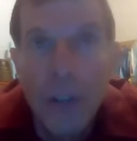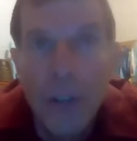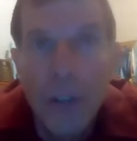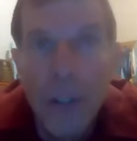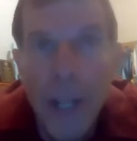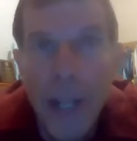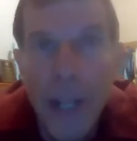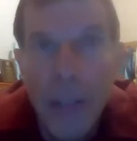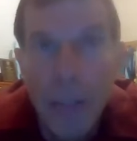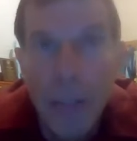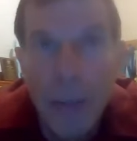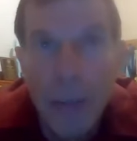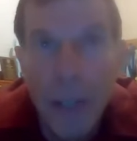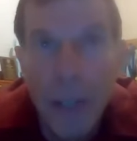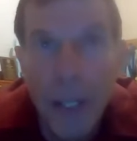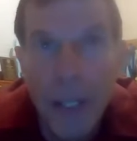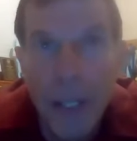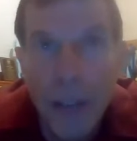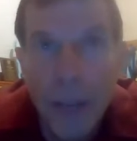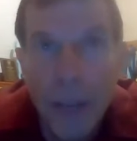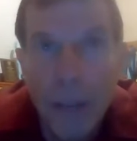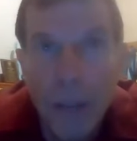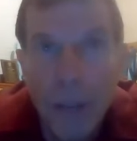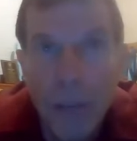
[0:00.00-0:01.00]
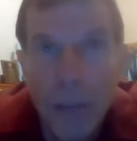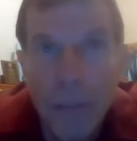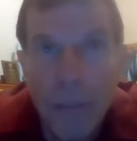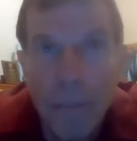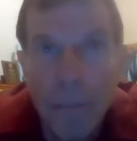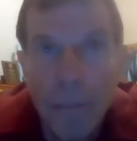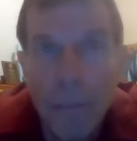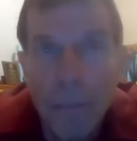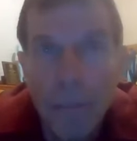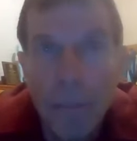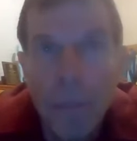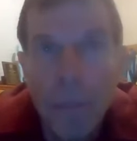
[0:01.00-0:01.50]
take place
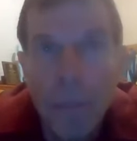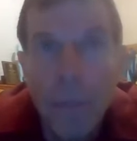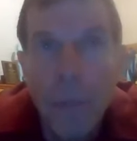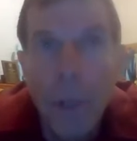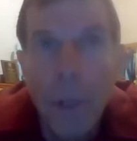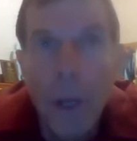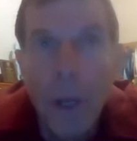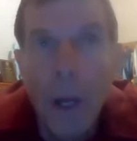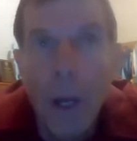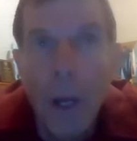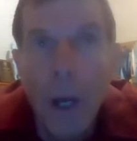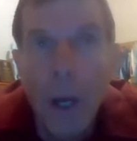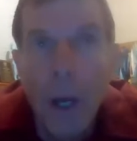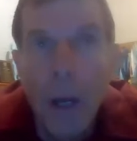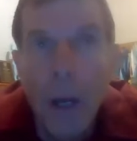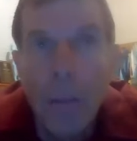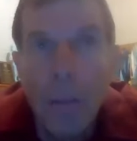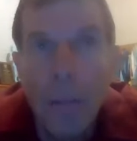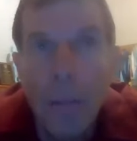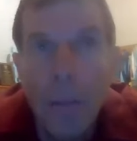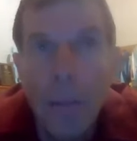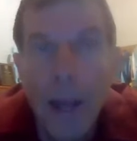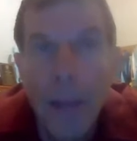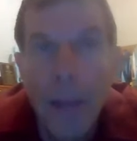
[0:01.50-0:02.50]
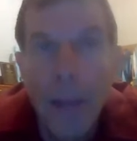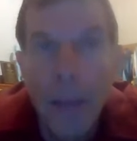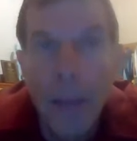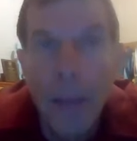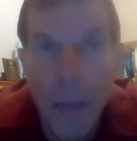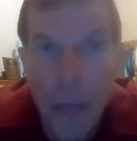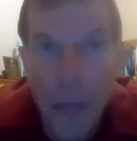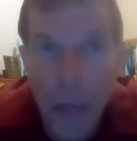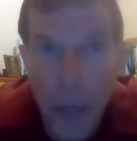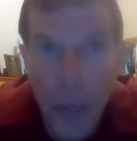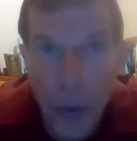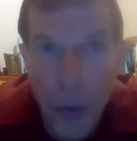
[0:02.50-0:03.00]
at the
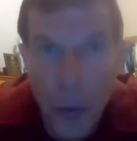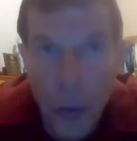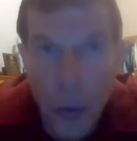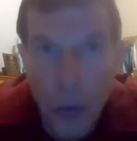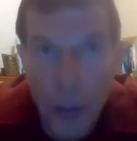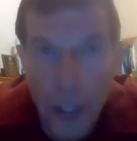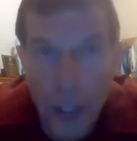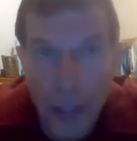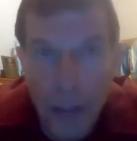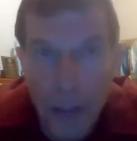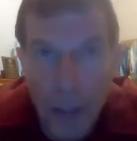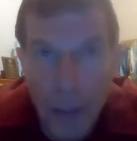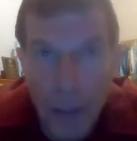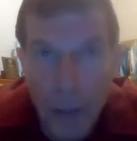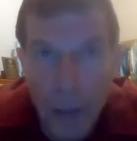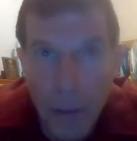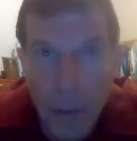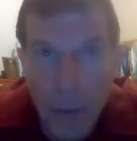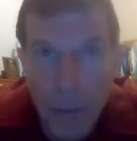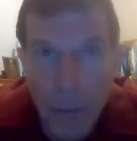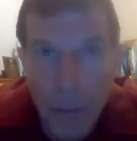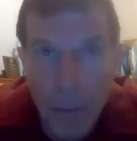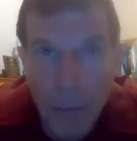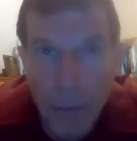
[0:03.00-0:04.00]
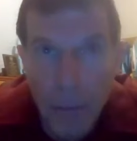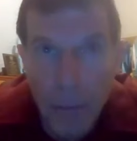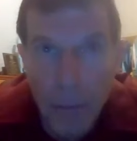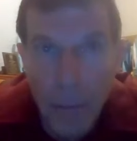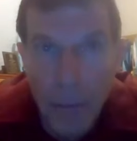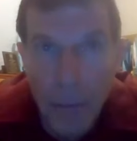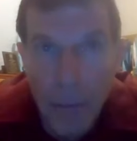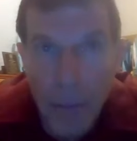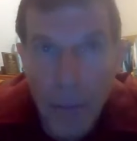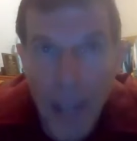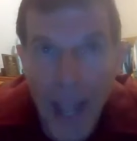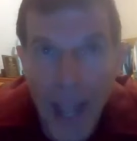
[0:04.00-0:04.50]
third level,
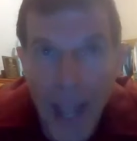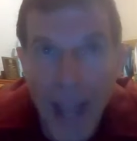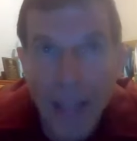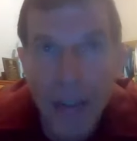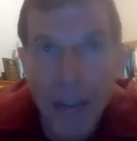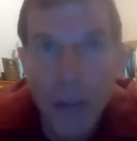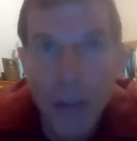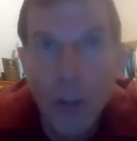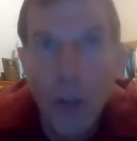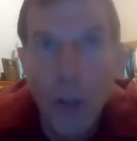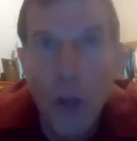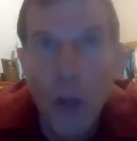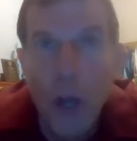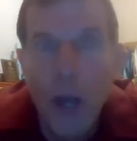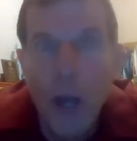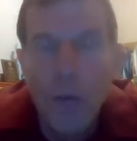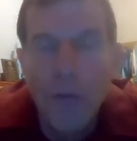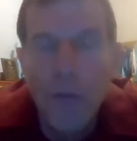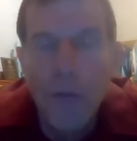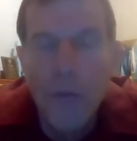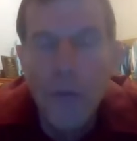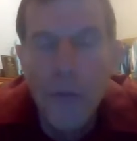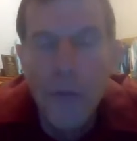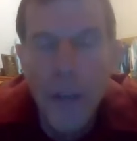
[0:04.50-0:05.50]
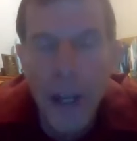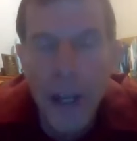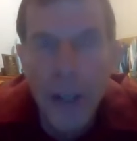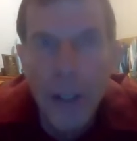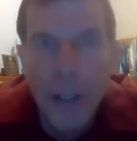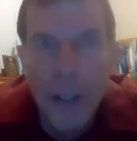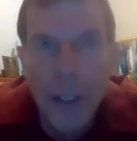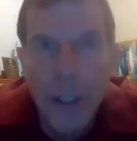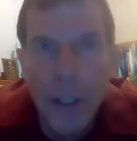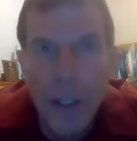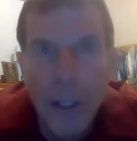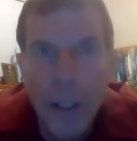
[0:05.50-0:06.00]
and there's a
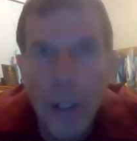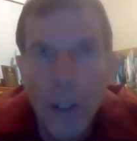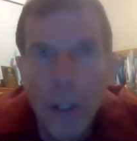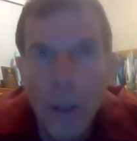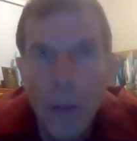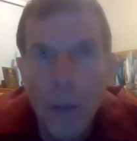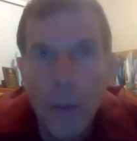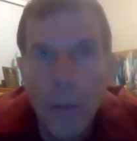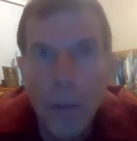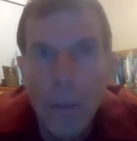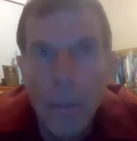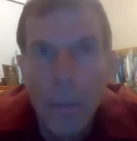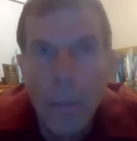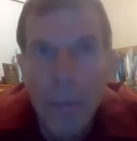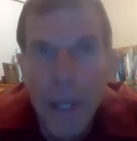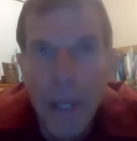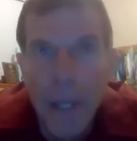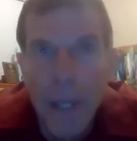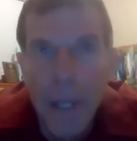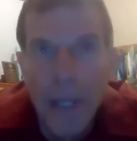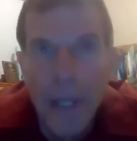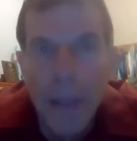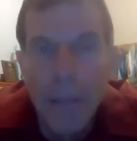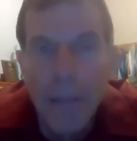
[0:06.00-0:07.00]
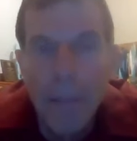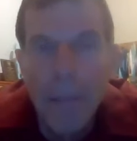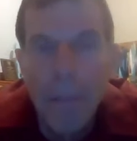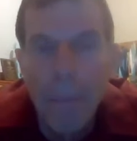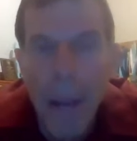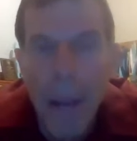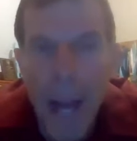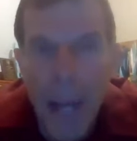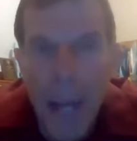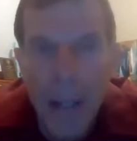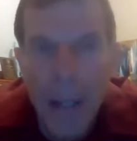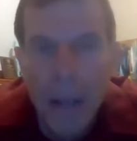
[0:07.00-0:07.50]
very big
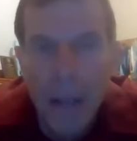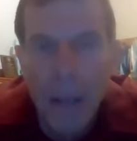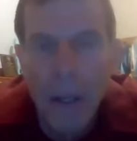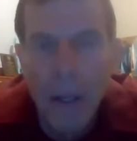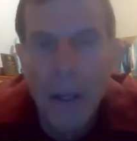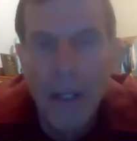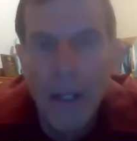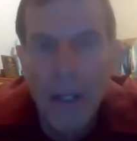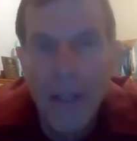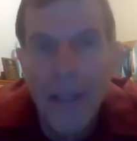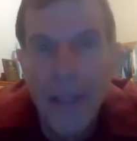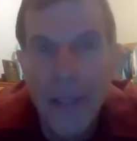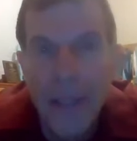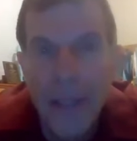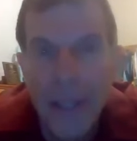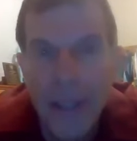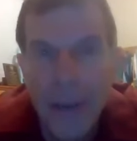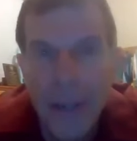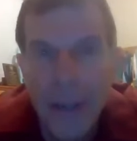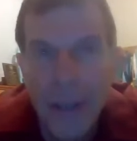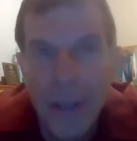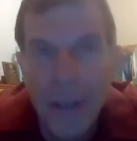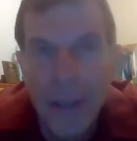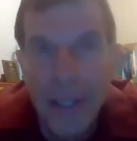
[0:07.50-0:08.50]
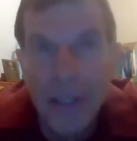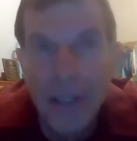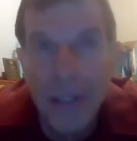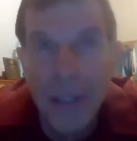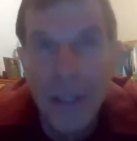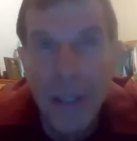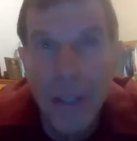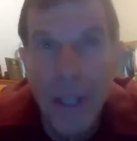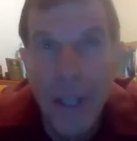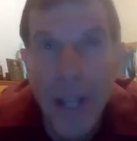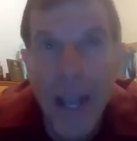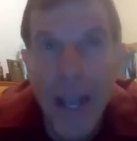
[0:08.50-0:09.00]
backlog at the hearing
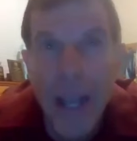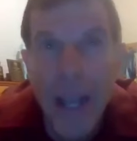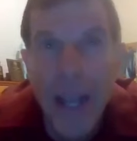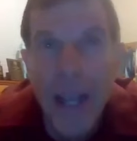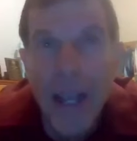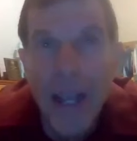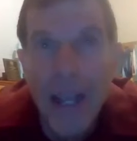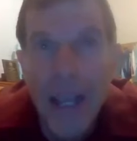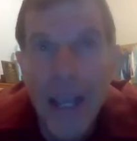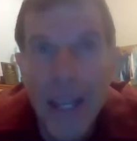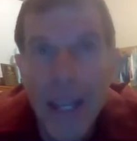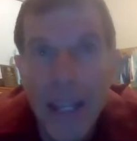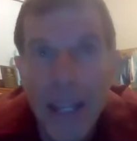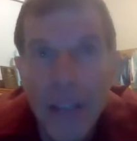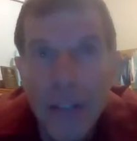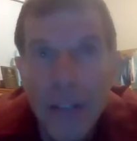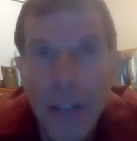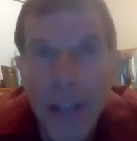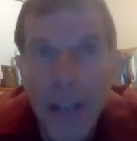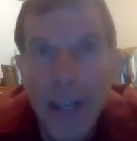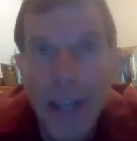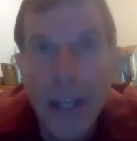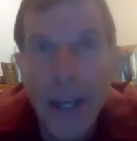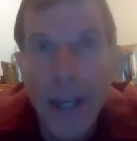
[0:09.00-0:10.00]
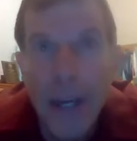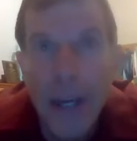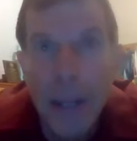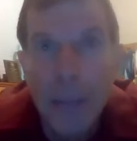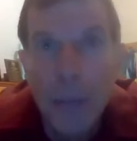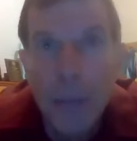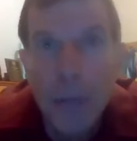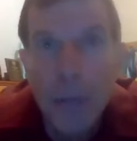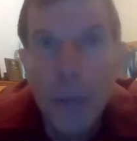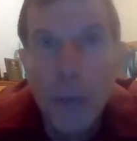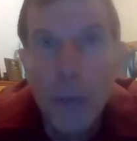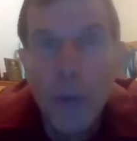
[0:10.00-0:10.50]
level. It could take
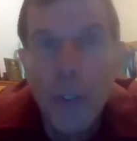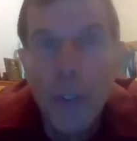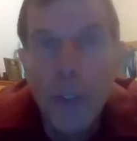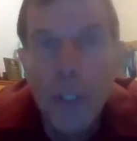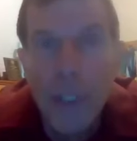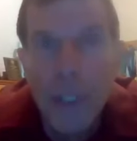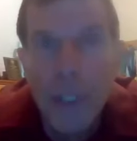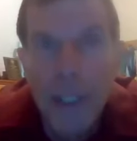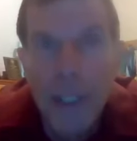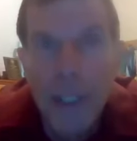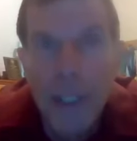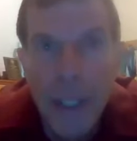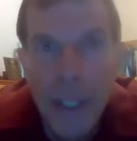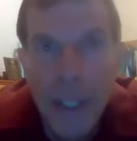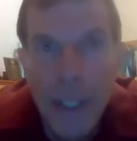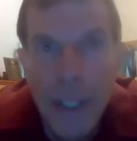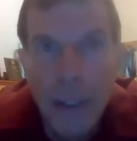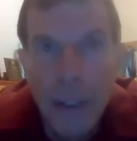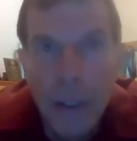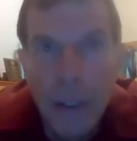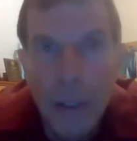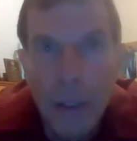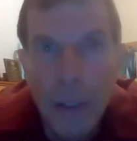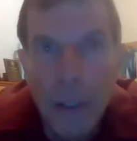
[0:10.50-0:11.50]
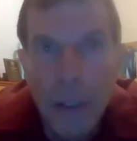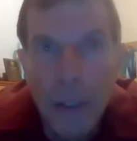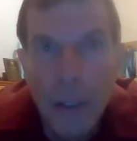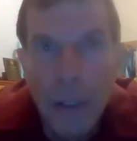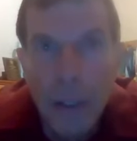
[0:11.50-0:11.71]
up to a year